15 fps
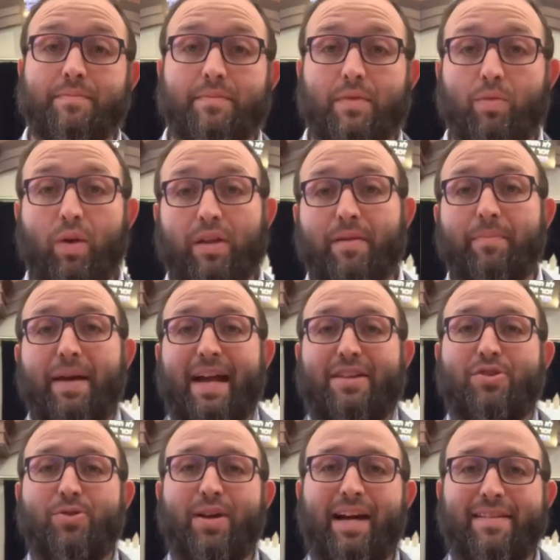Welcome back
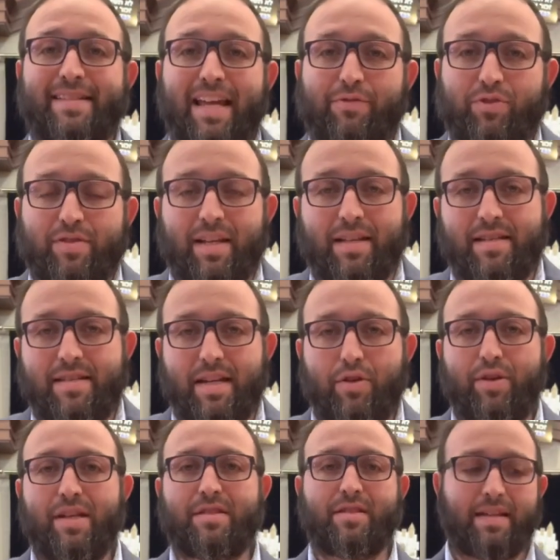to our 10 for 10
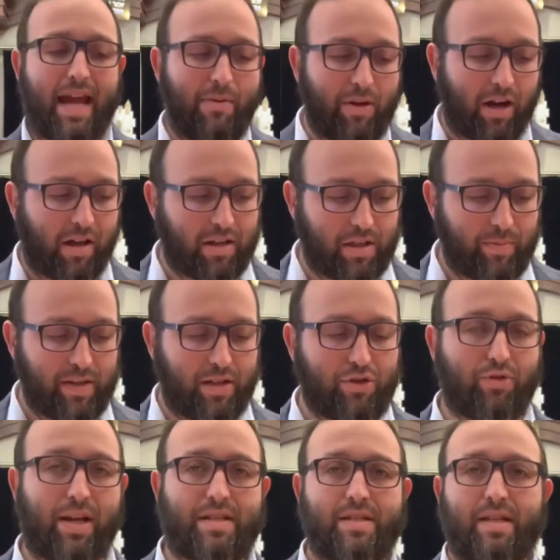series. Today we're going to be
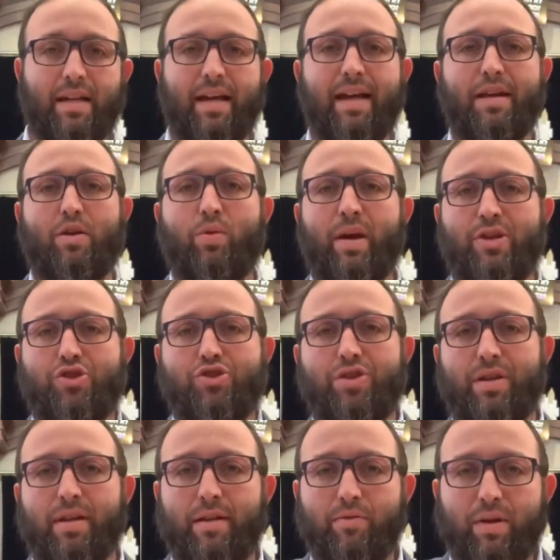addressing a
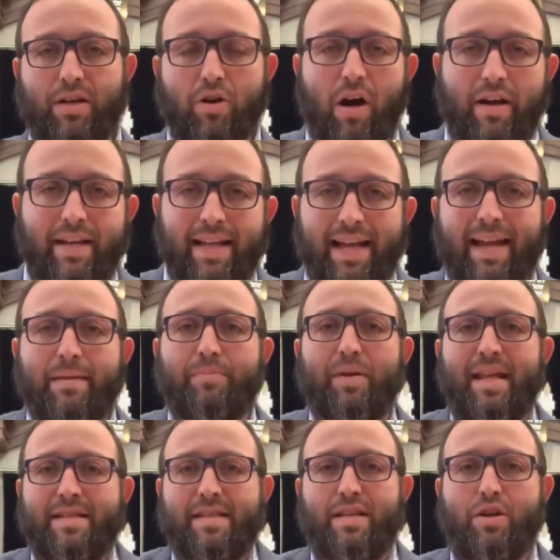question regarding a
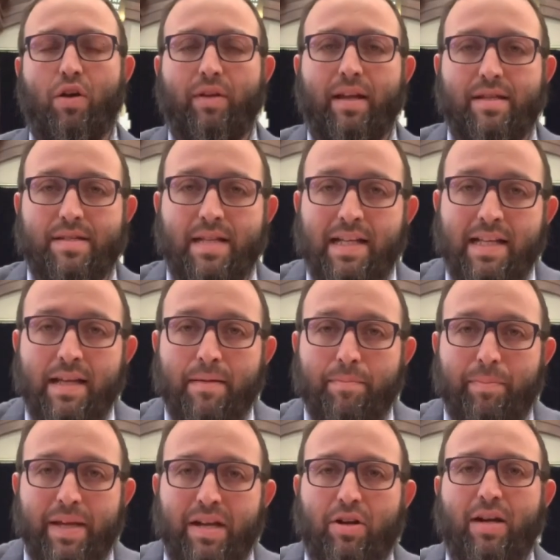blessing known as
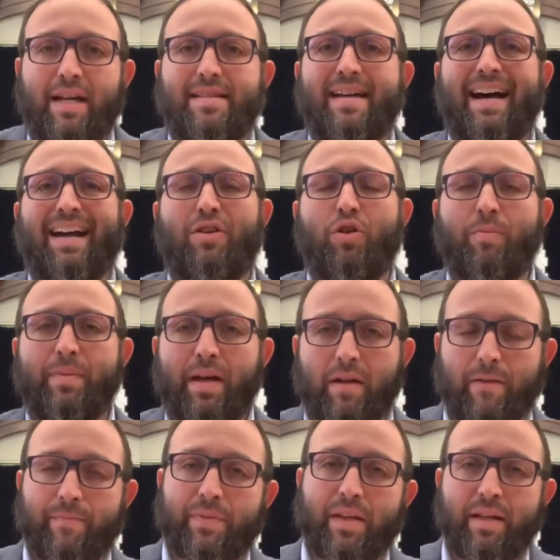Birkat HaGomel,
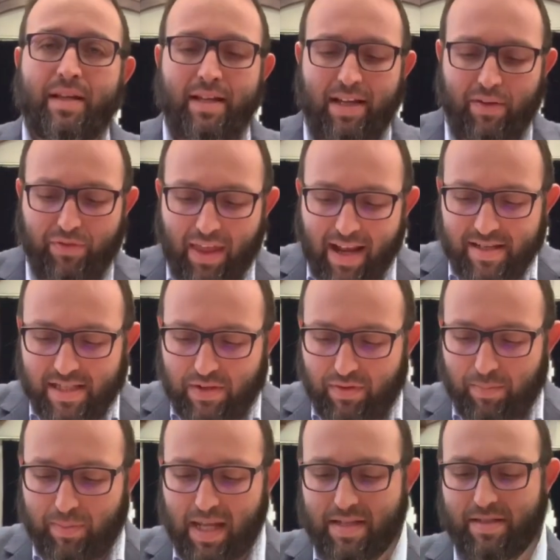a Thanksgiving
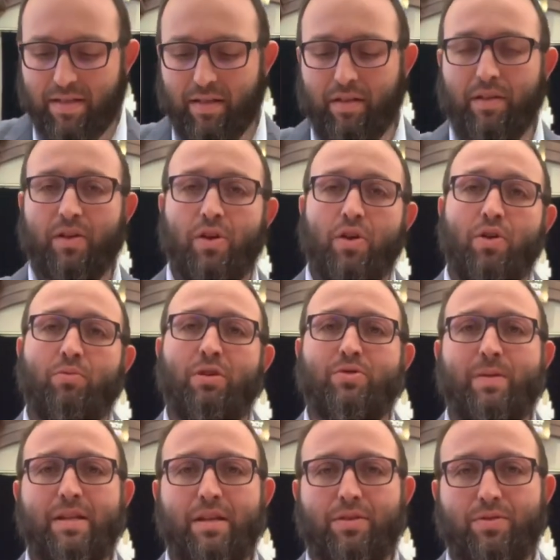blessing which
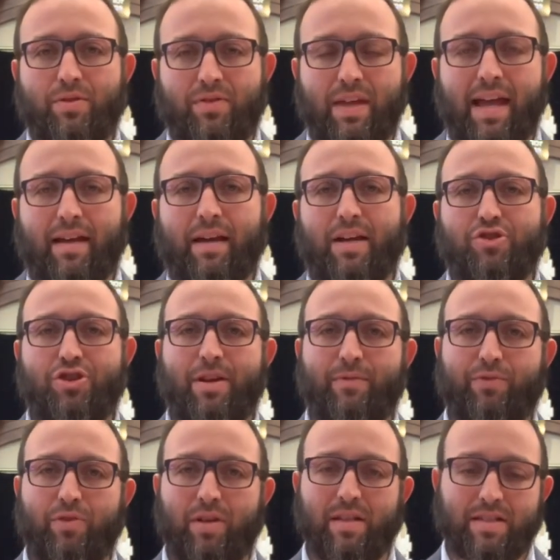we need to thank Hashem
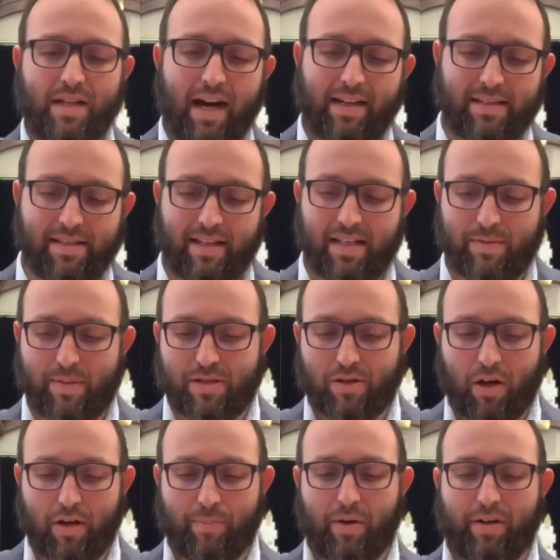for his kindness that he's
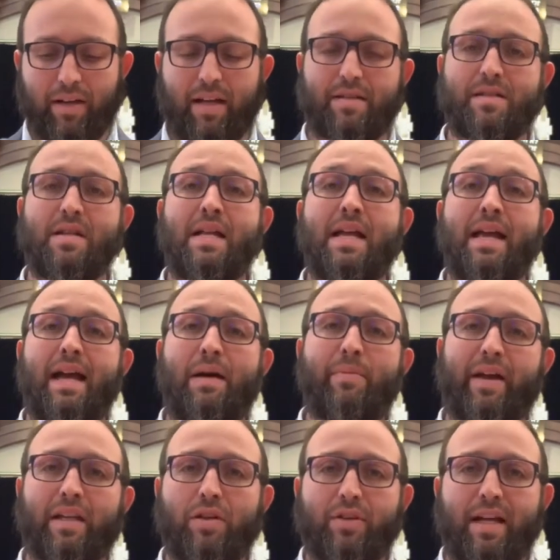bestowed upon us. And we're
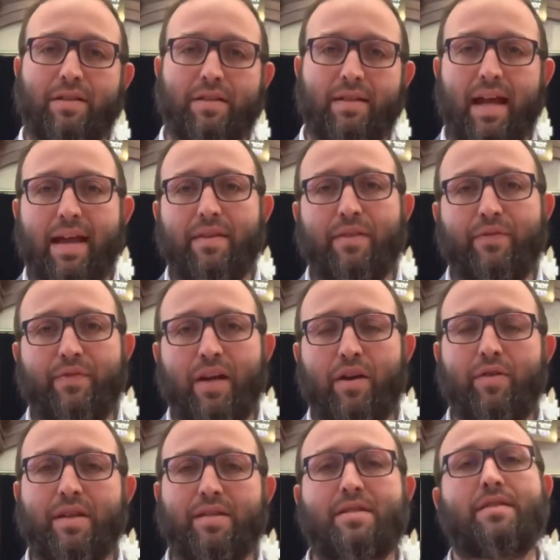going to look at today the
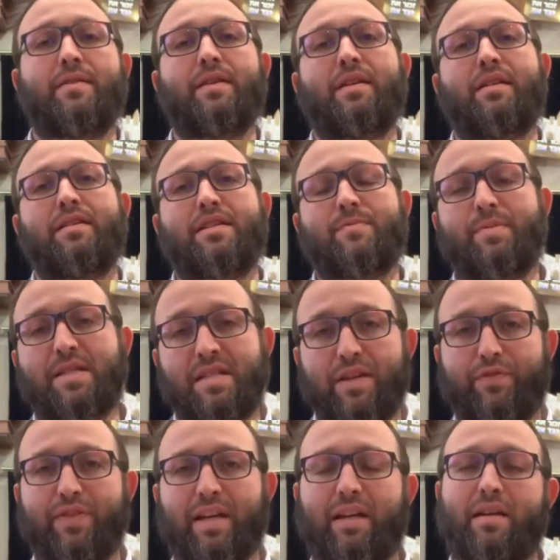various
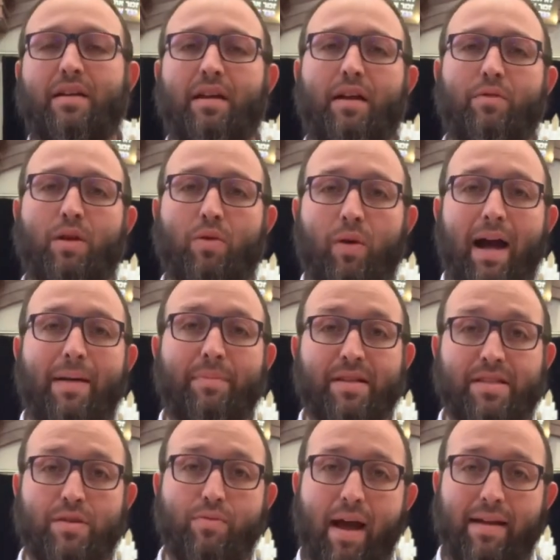specific requirements
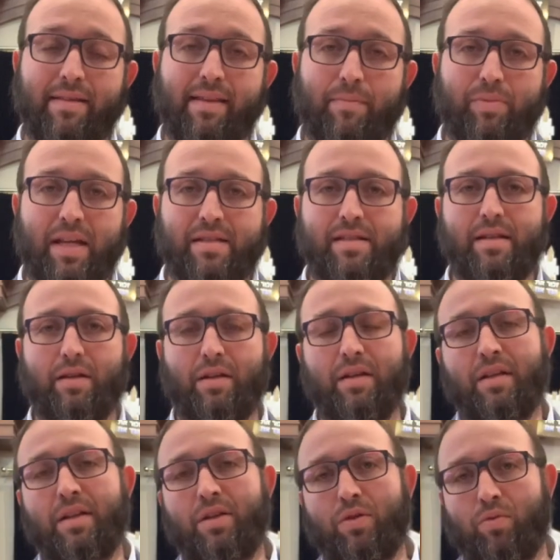surrounding that blessing.
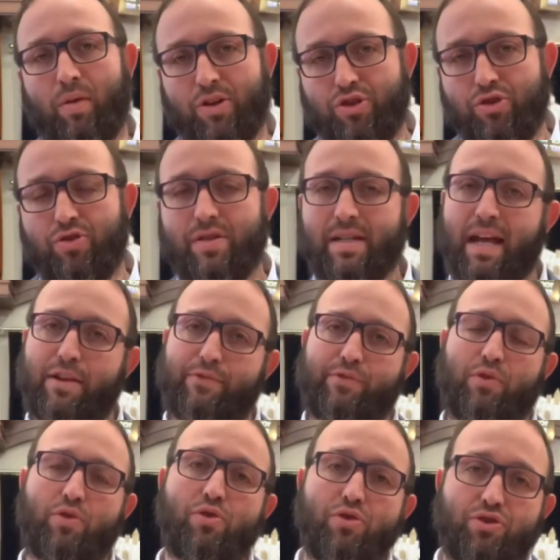What should you say it
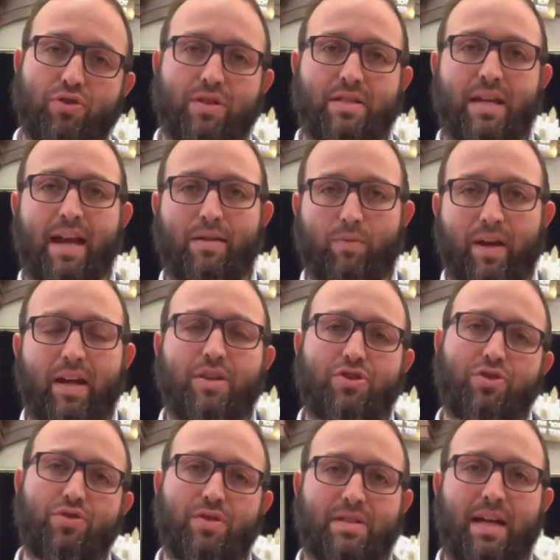for? Who should say it? Where
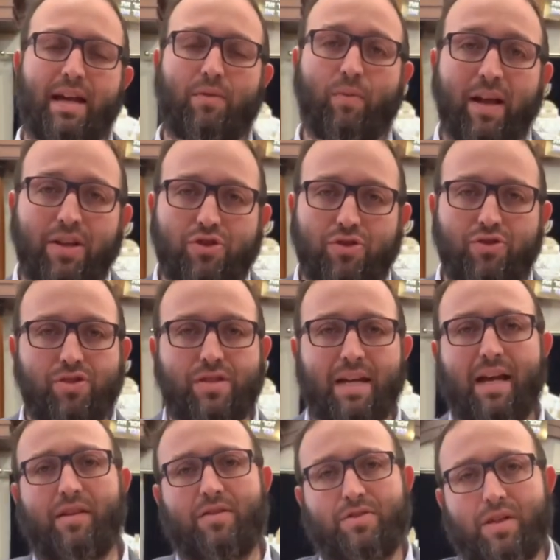should you say it? When should you say
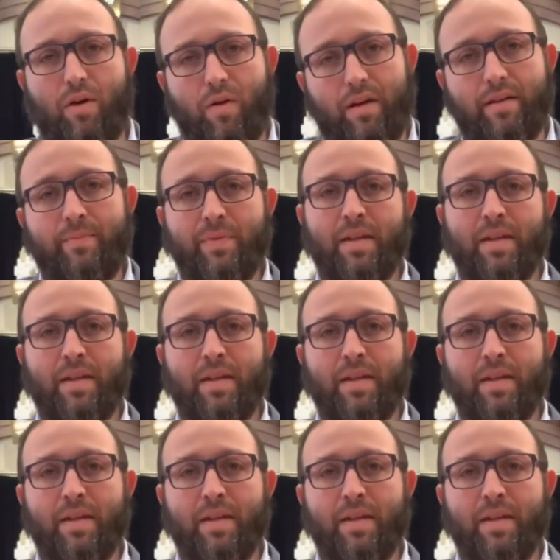it? And so on.